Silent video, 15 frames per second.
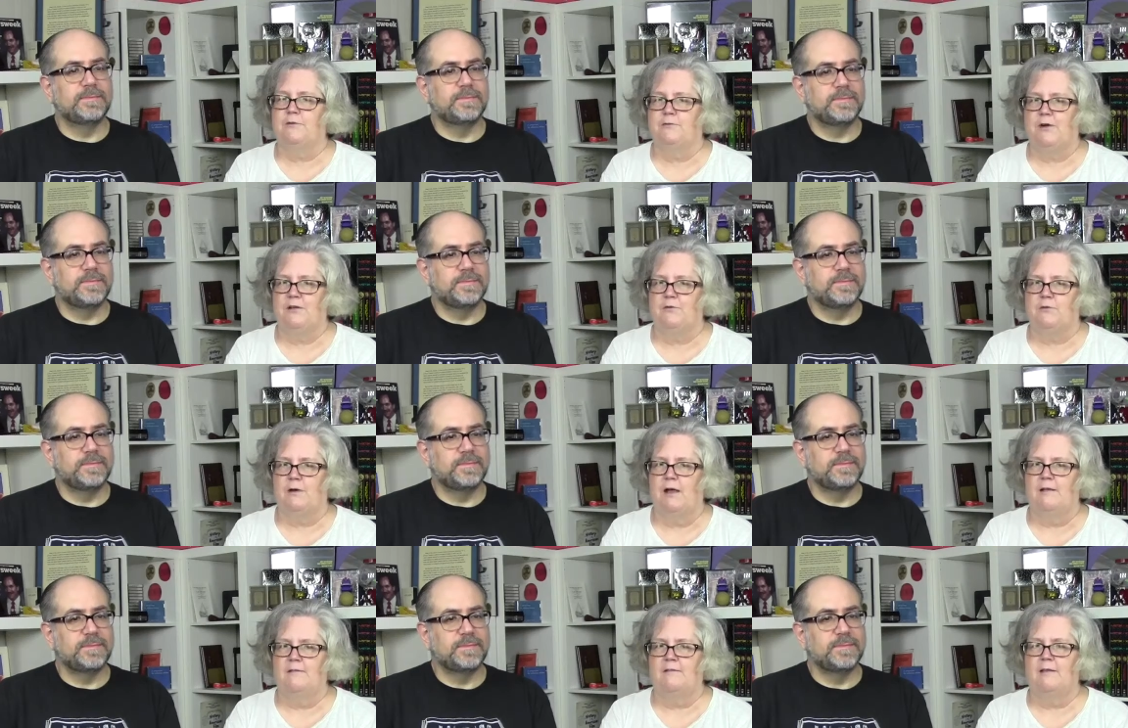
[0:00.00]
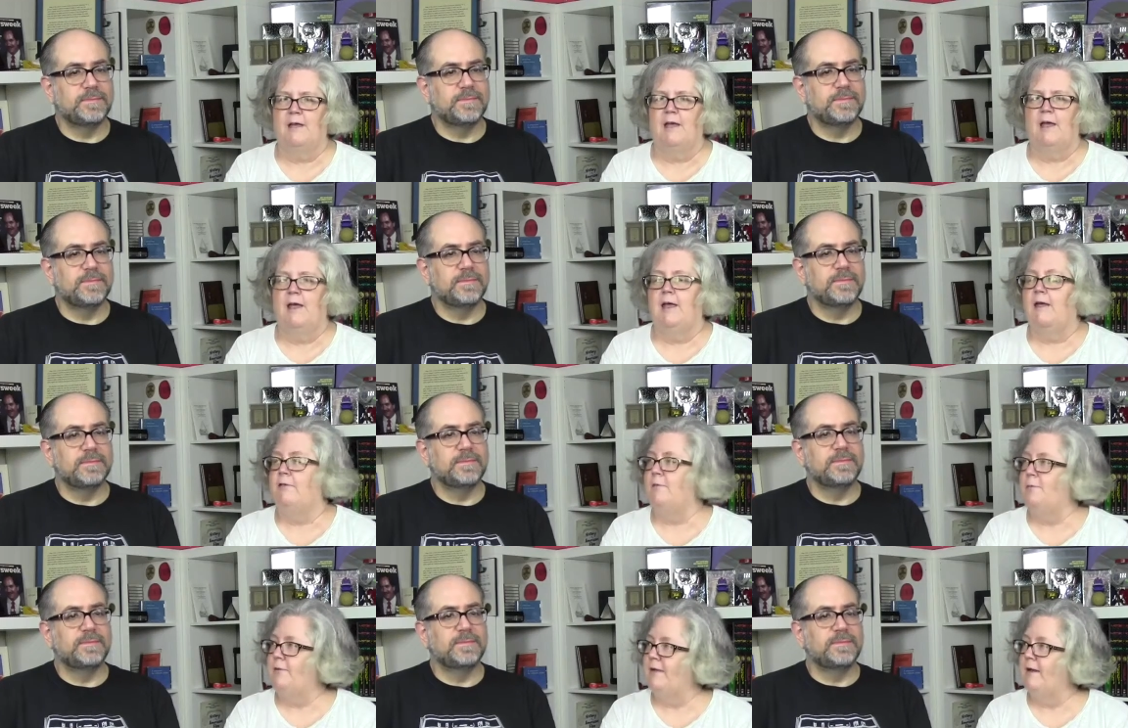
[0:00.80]
Speaker 1: of restaurants.
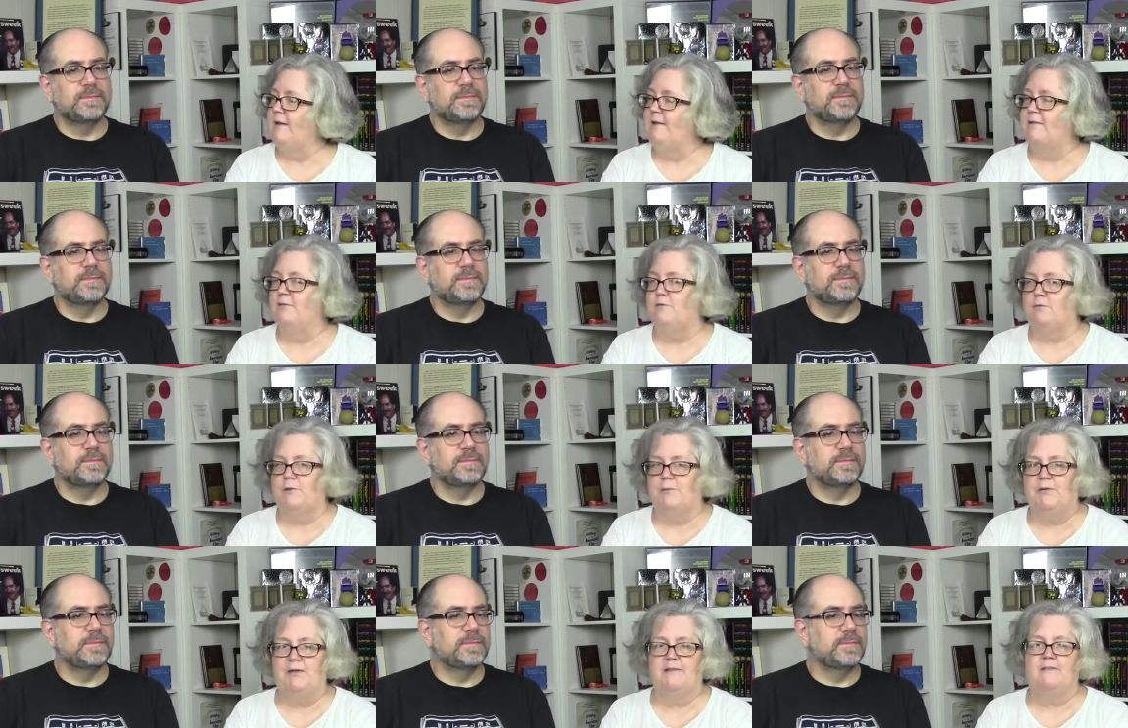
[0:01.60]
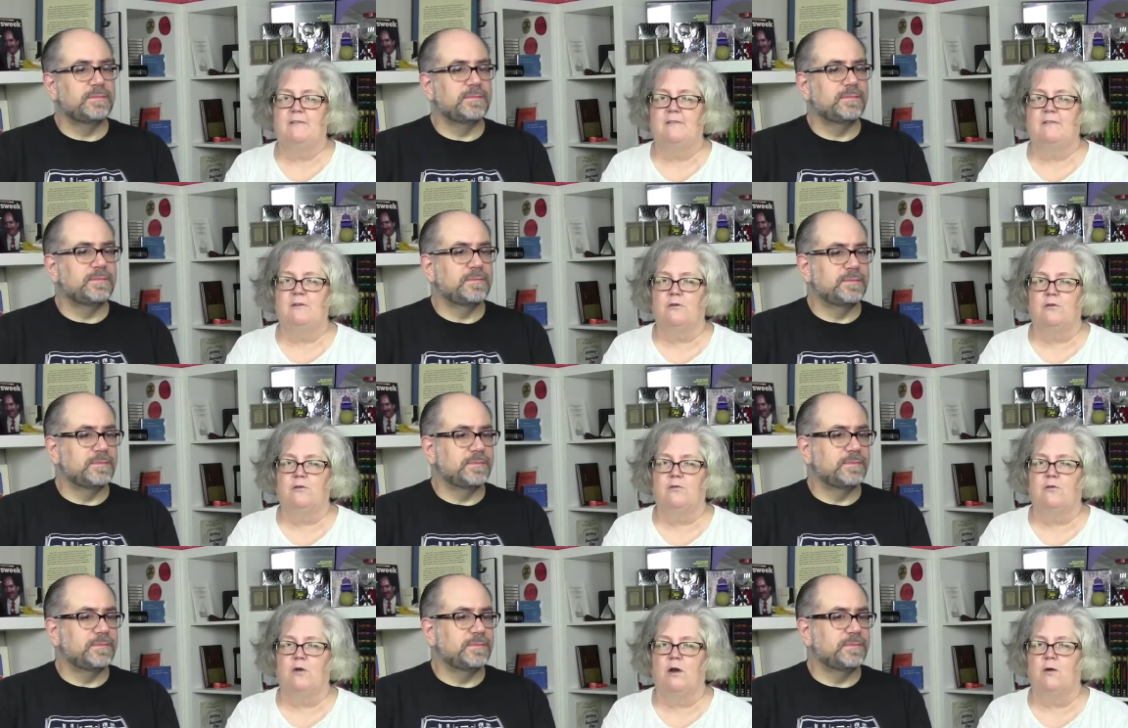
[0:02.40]
And the plan is to replace the
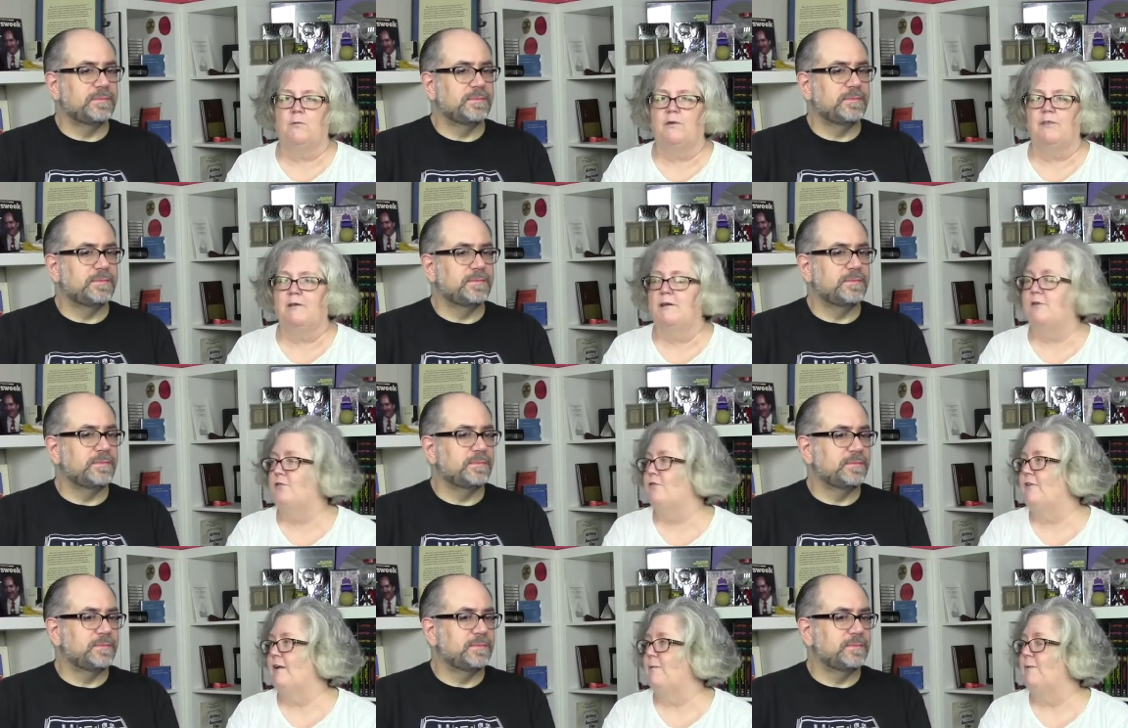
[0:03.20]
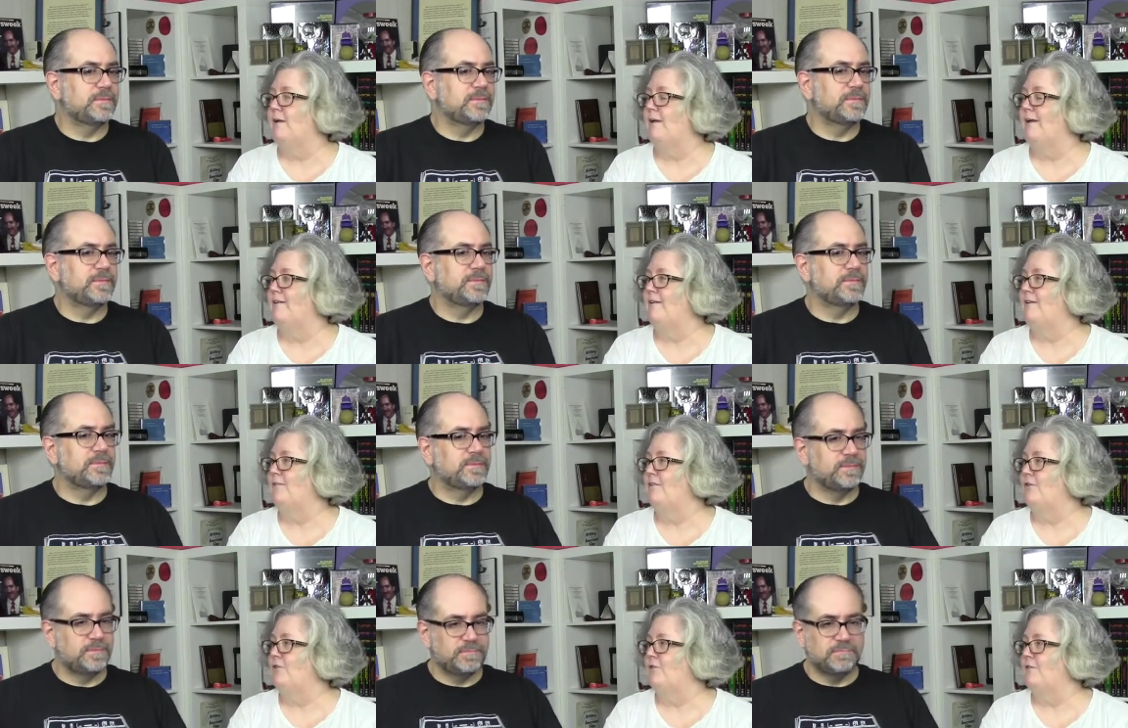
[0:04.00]
Sears store with an entertainment and
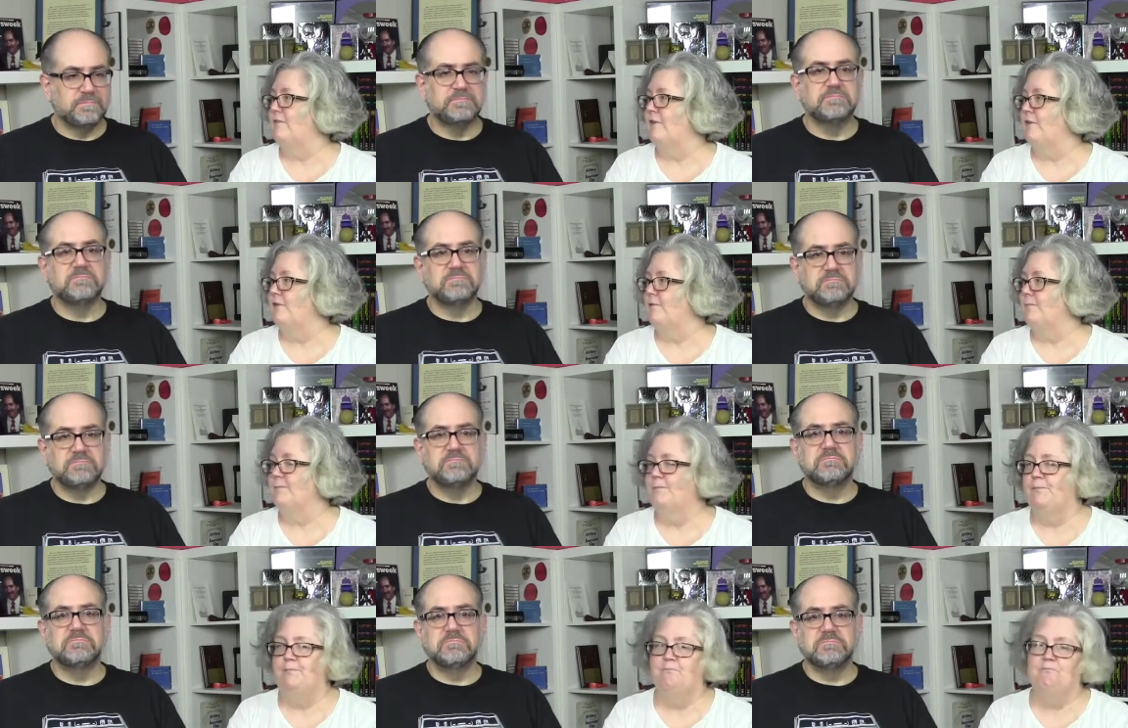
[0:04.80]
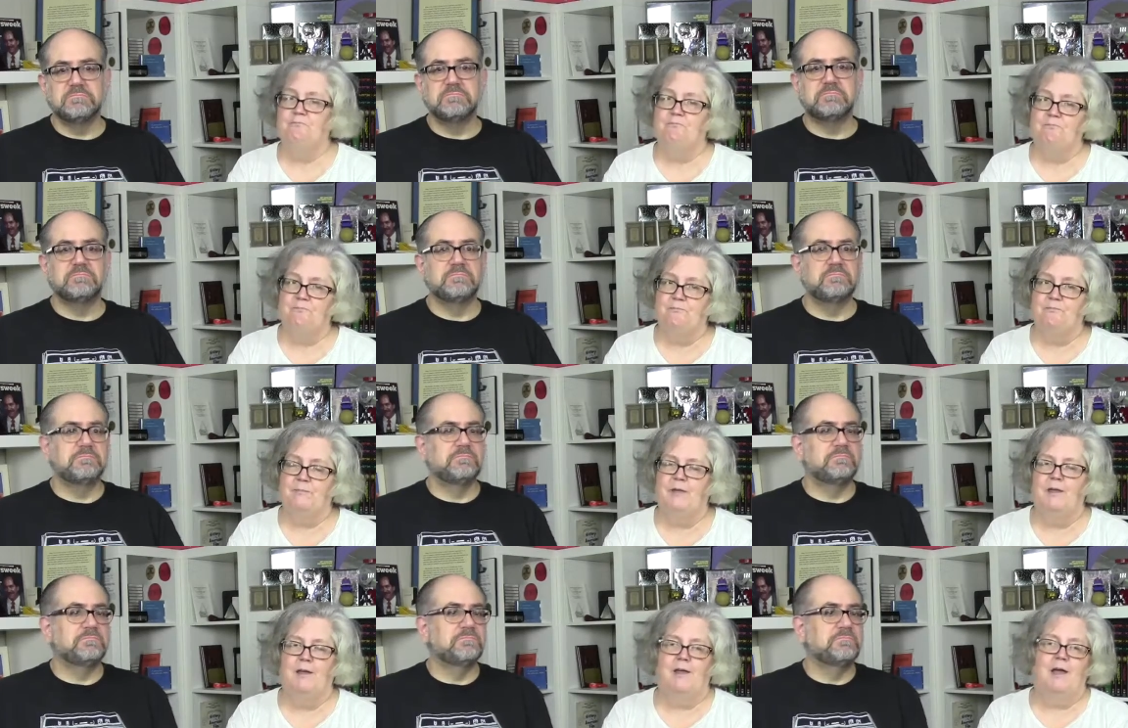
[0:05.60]
convention center.
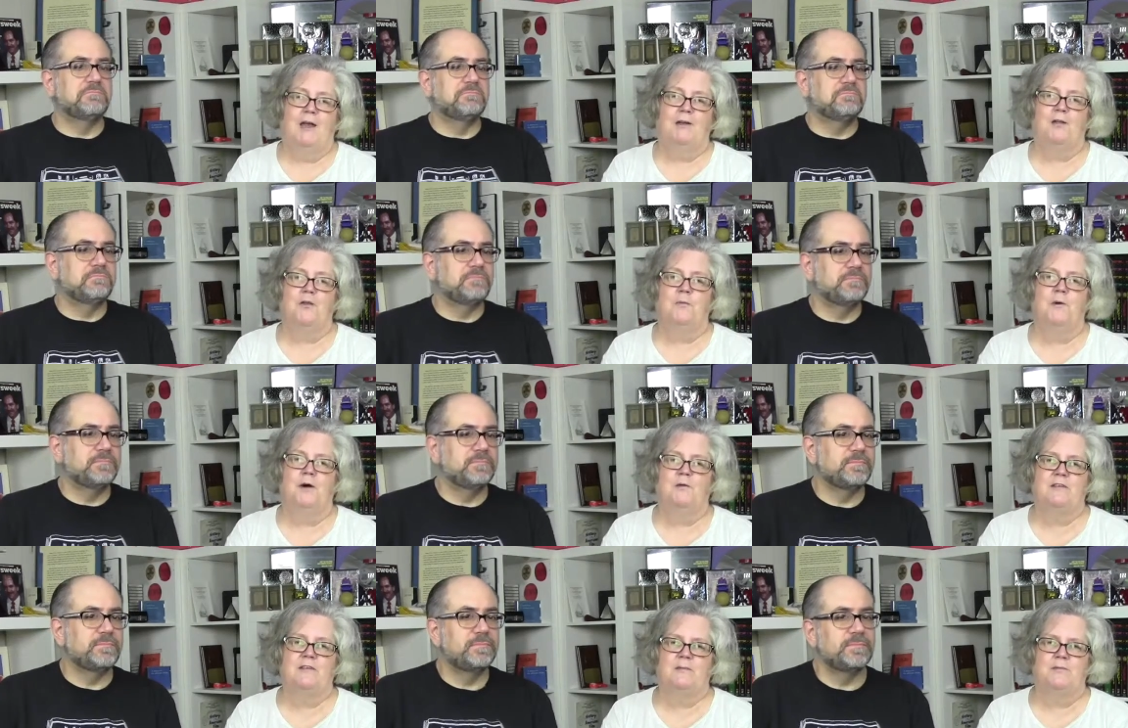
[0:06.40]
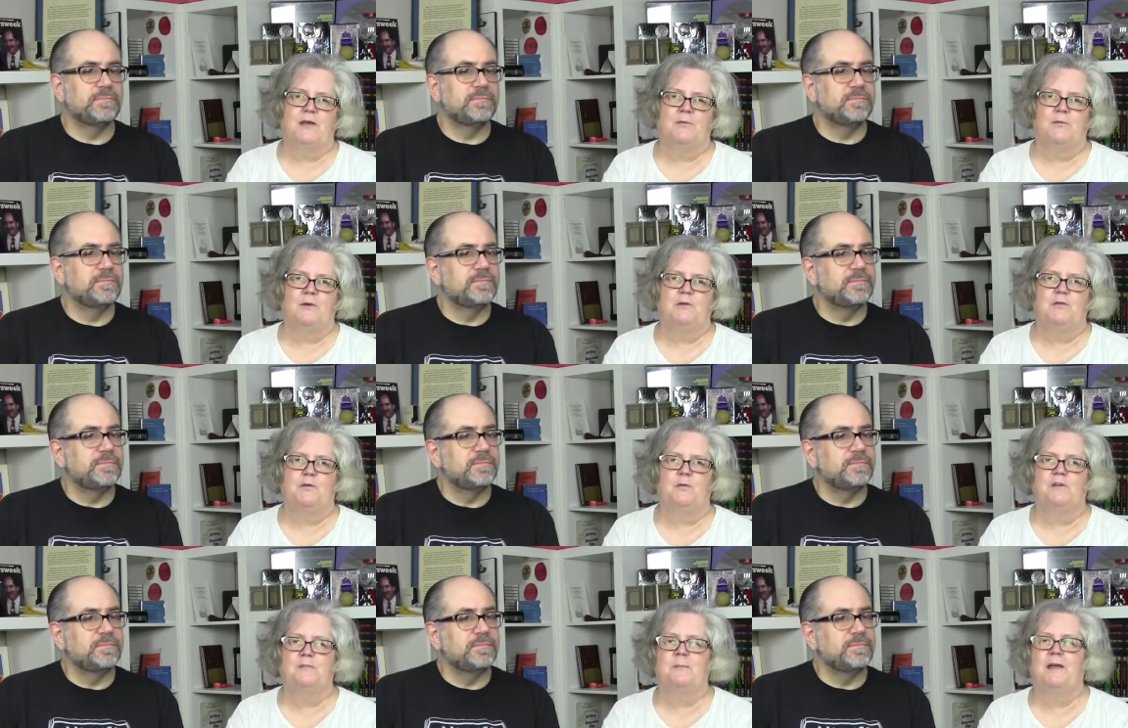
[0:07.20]
Another mall we sometimes went to was